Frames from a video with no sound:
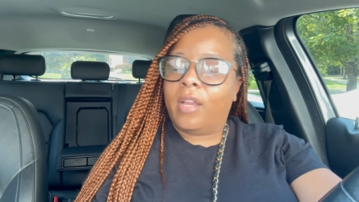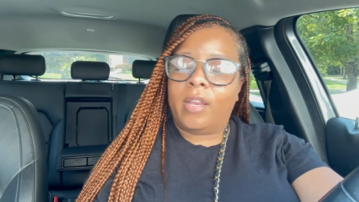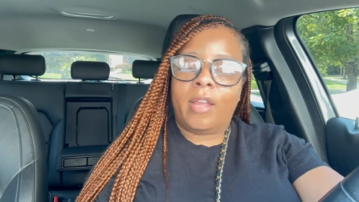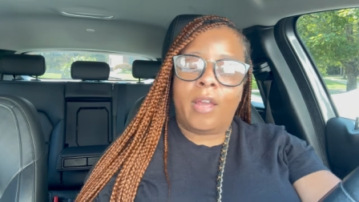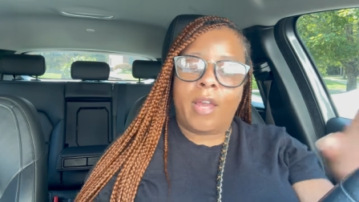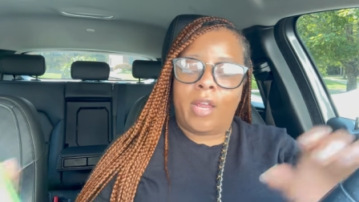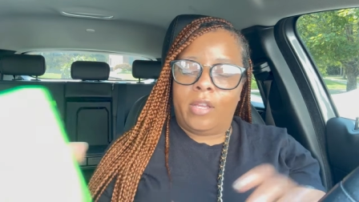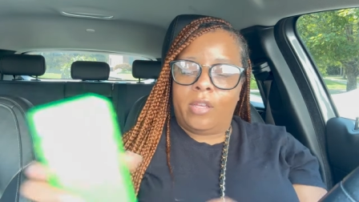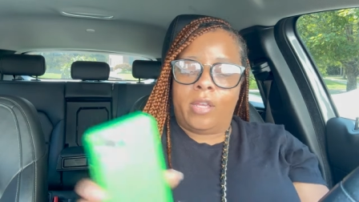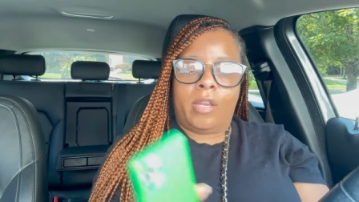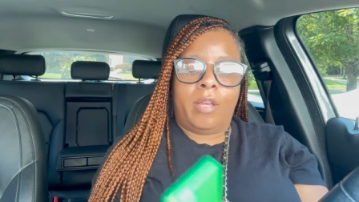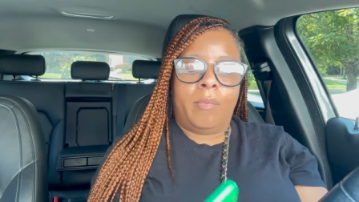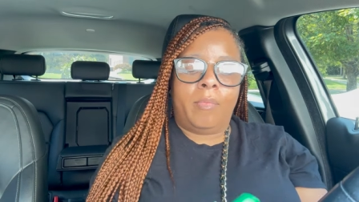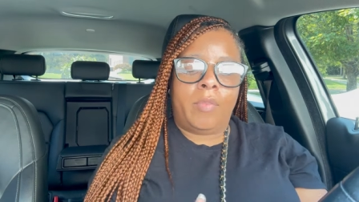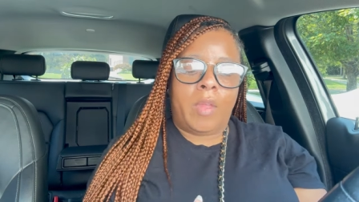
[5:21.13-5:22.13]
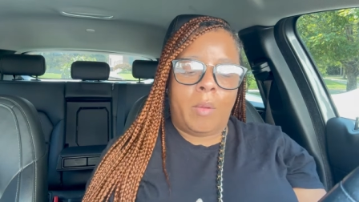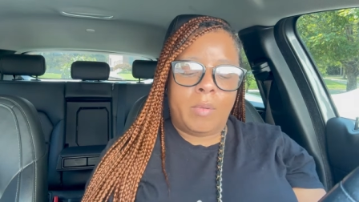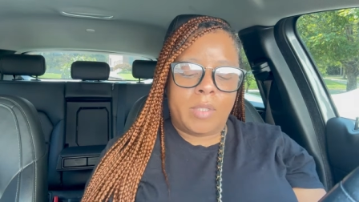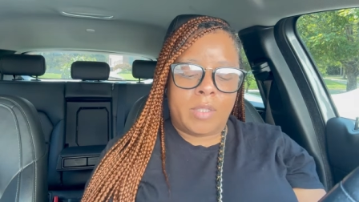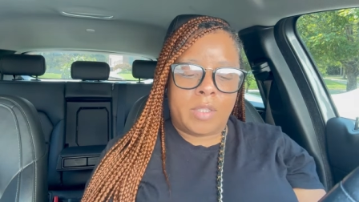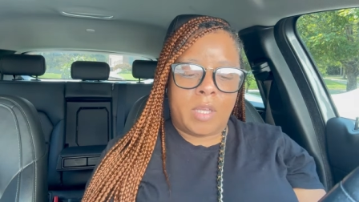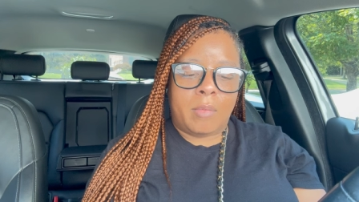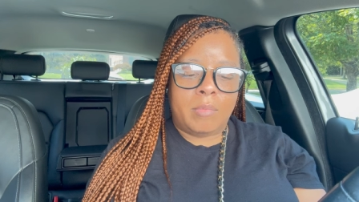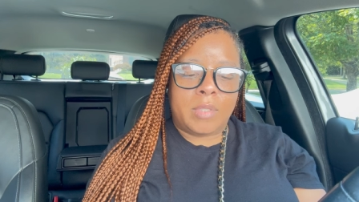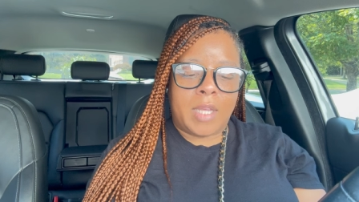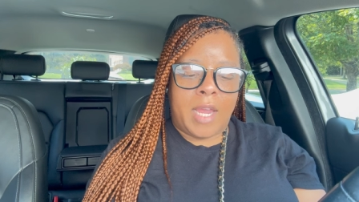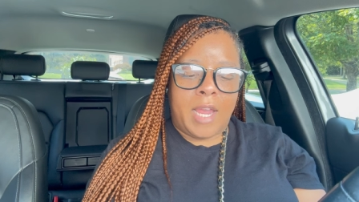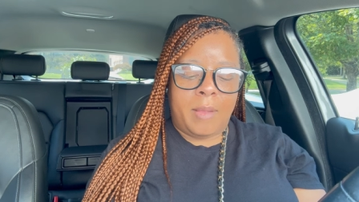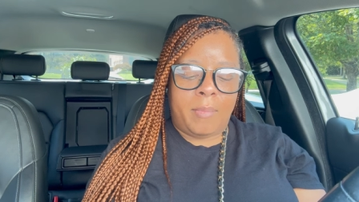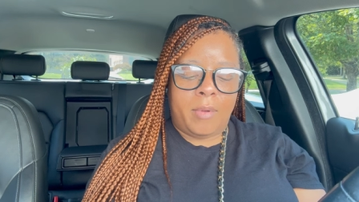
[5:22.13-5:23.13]
now I gotta look it up. There was some
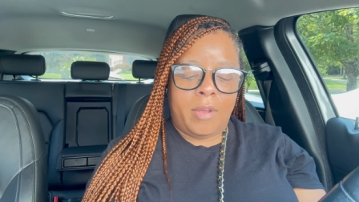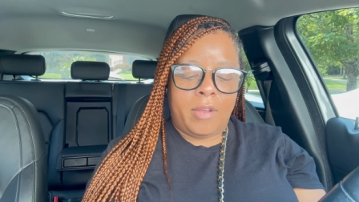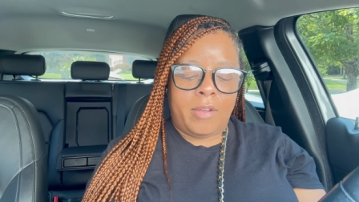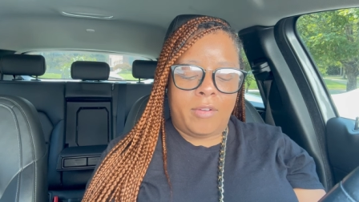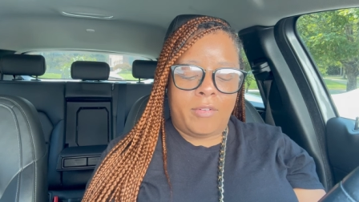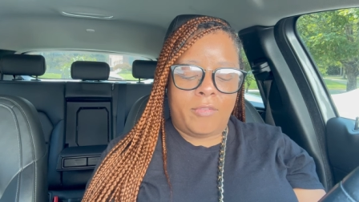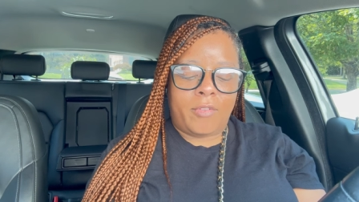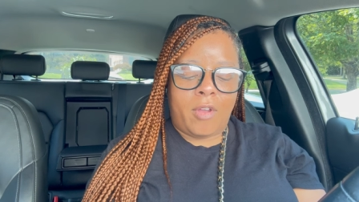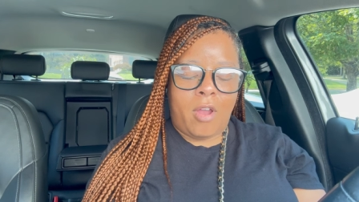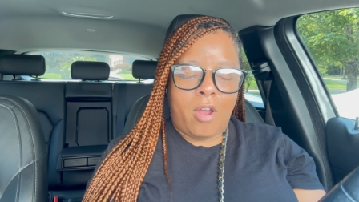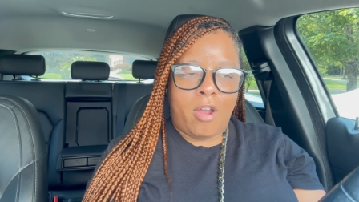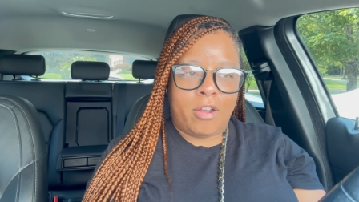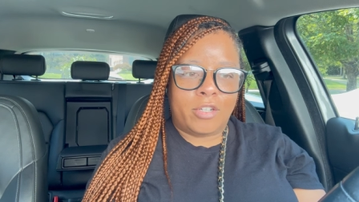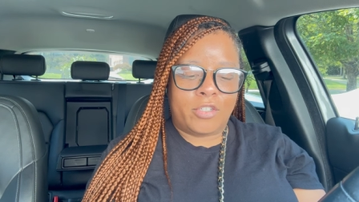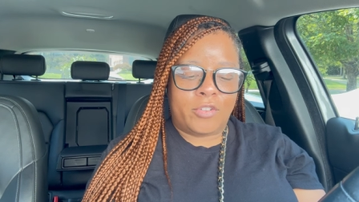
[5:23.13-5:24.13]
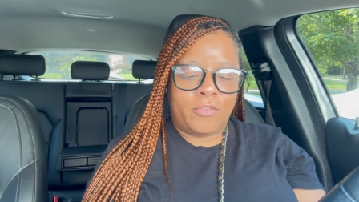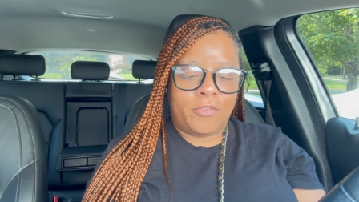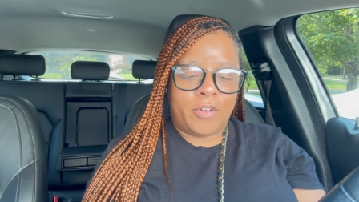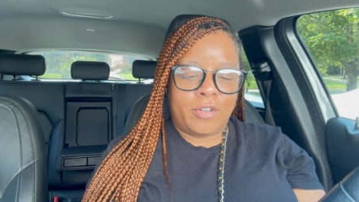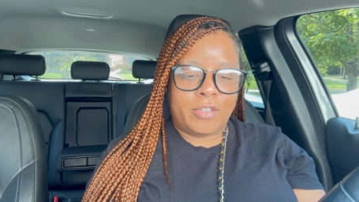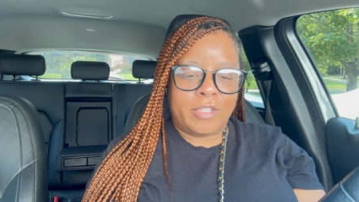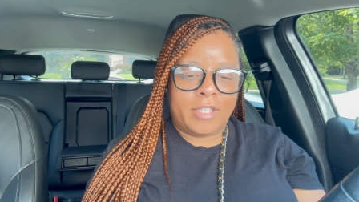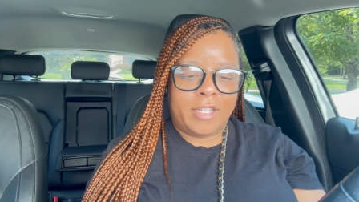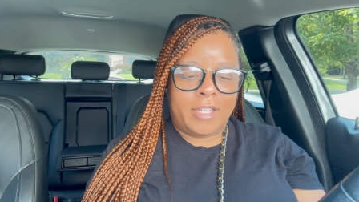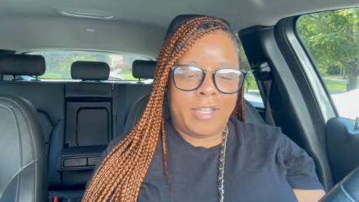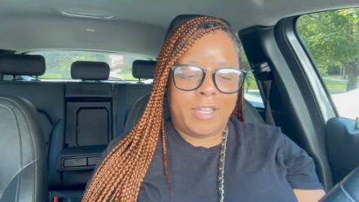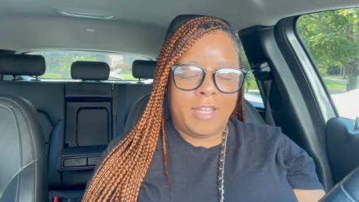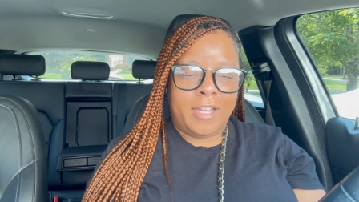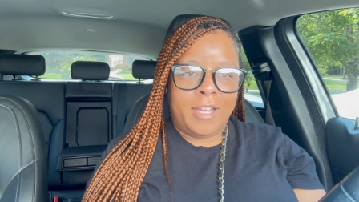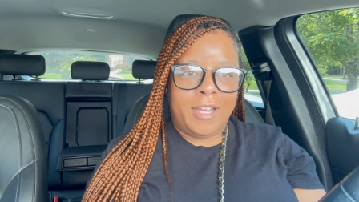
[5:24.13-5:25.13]
type of controversy.